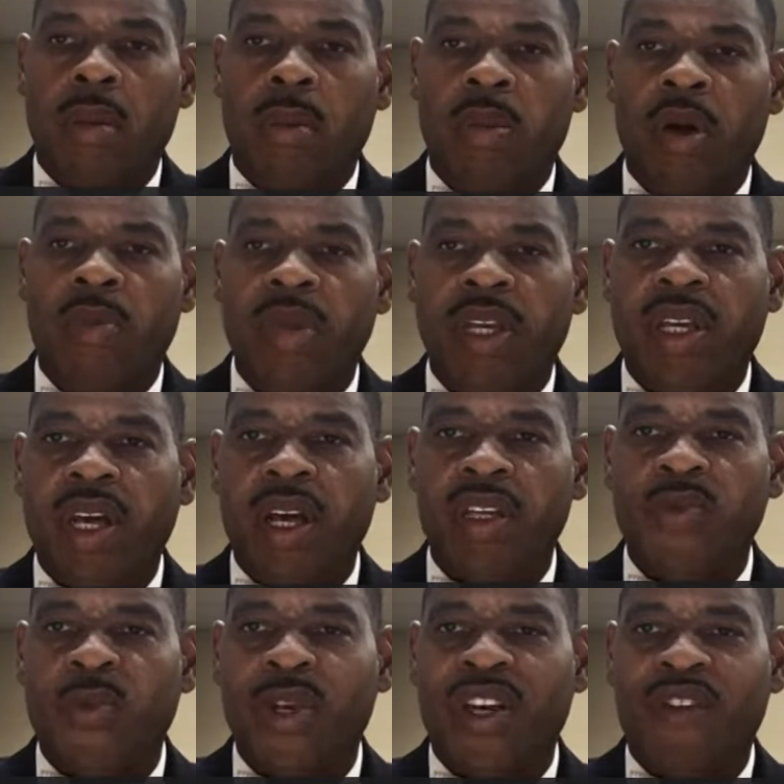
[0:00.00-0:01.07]
but
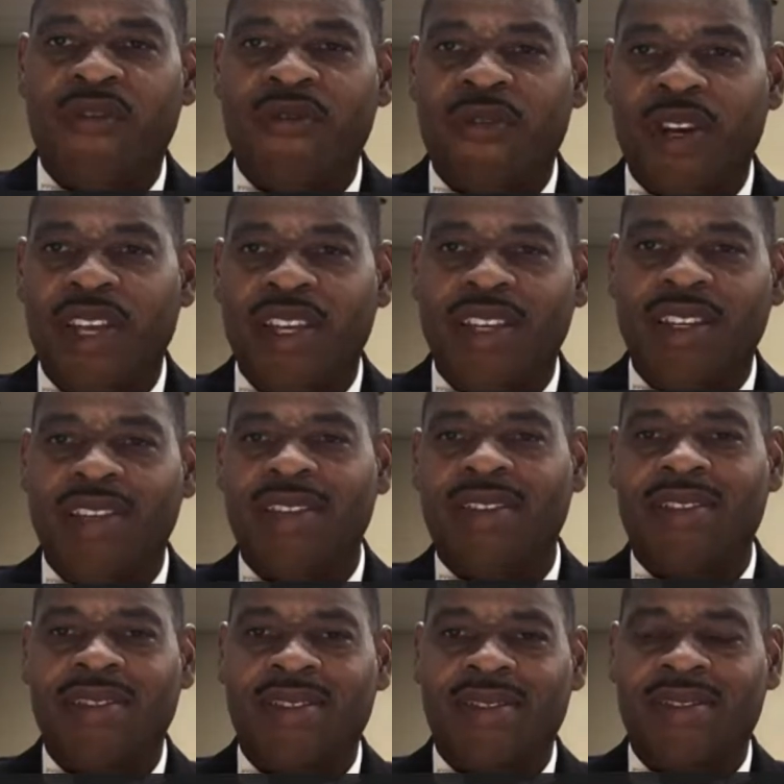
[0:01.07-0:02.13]
because we're afraid,
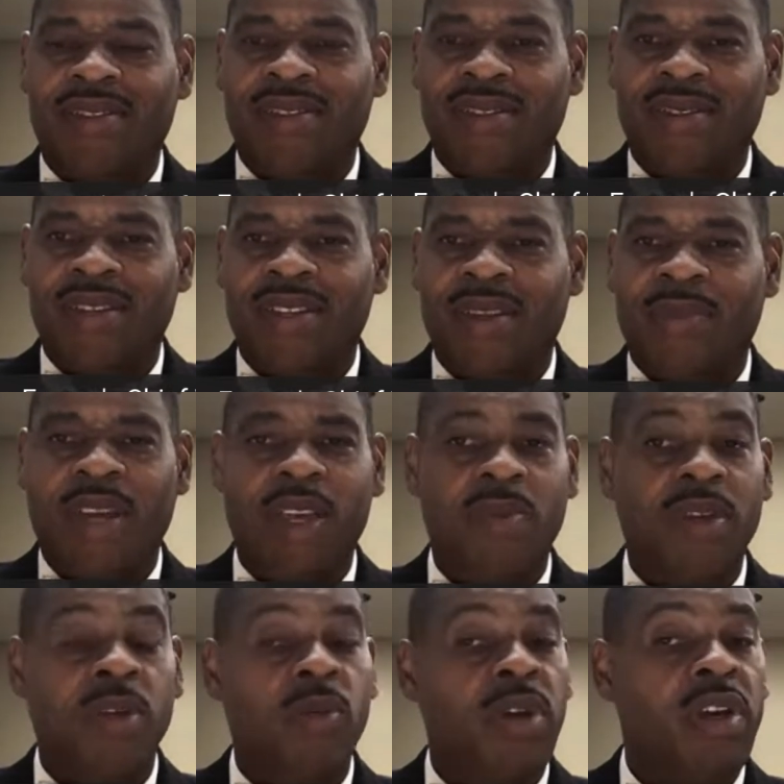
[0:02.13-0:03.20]
it may
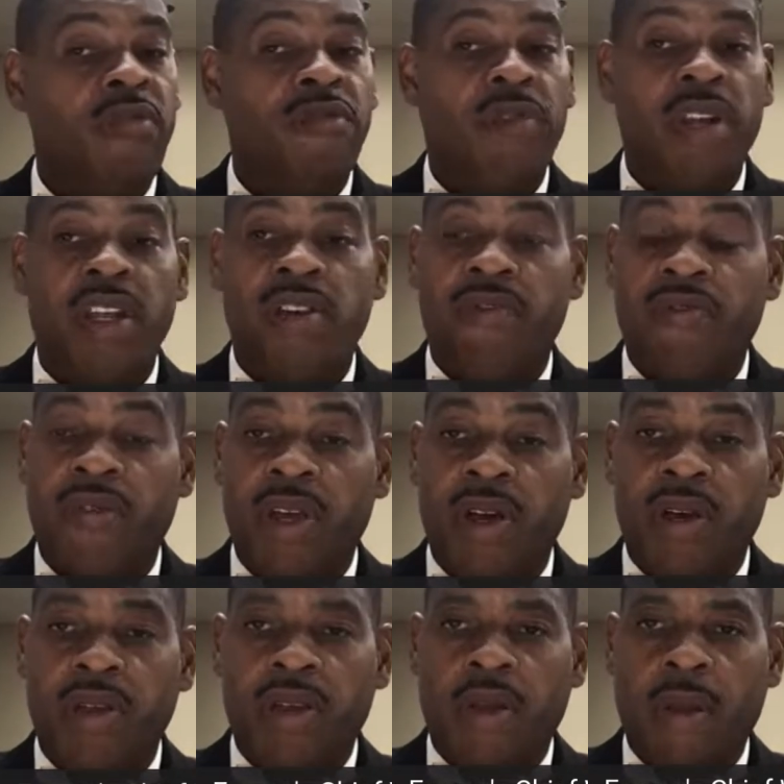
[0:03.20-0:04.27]
be we're afraid of
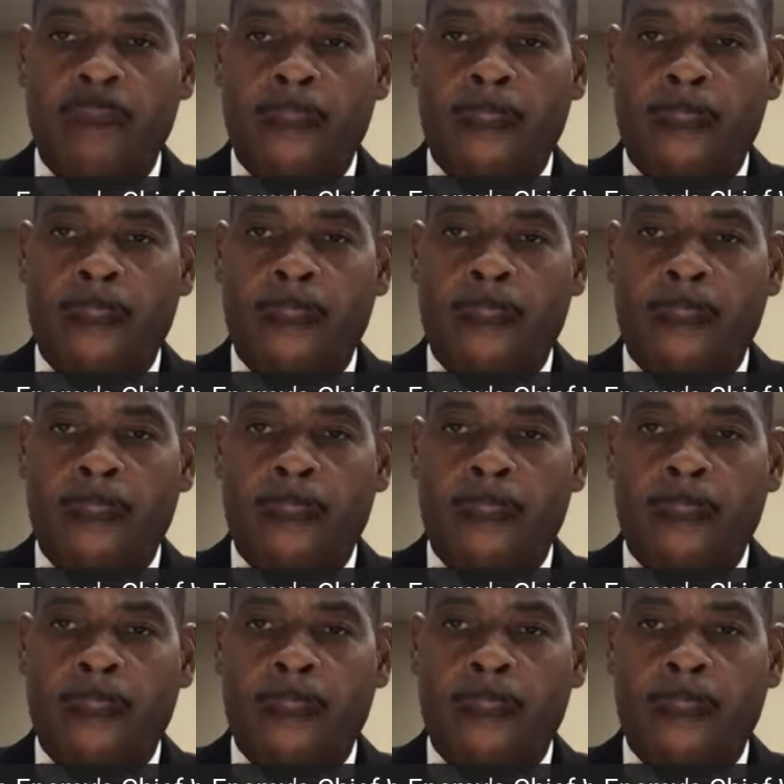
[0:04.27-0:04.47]
failure,